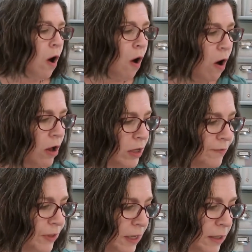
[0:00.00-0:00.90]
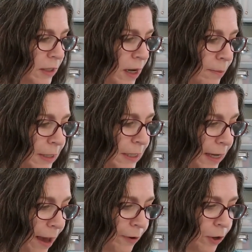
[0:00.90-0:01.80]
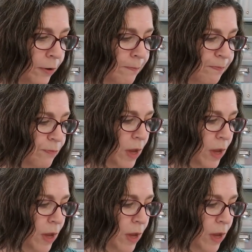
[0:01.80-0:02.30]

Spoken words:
all of this comes together.